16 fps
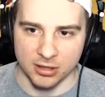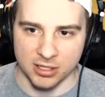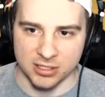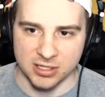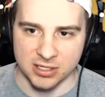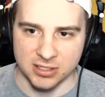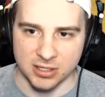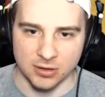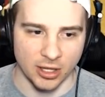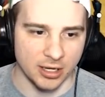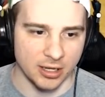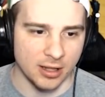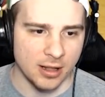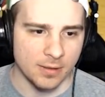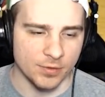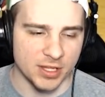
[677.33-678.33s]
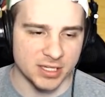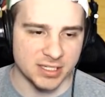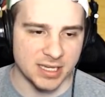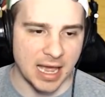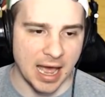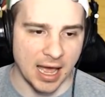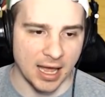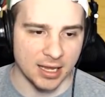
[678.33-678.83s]
This
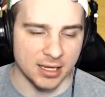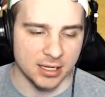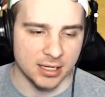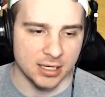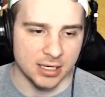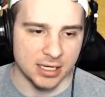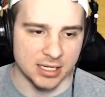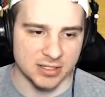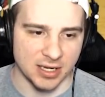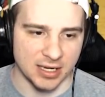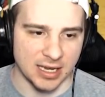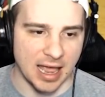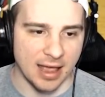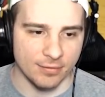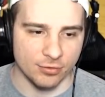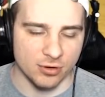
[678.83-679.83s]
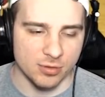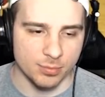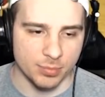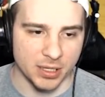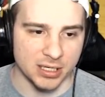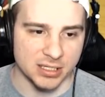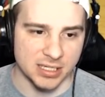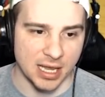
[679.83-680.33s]
guy is like every
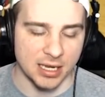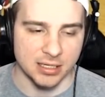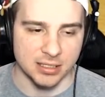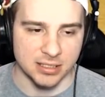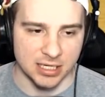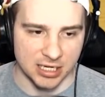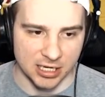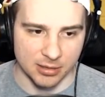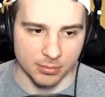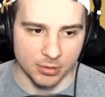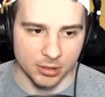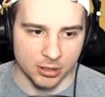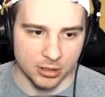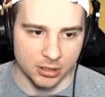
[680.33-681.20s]
Big Ten team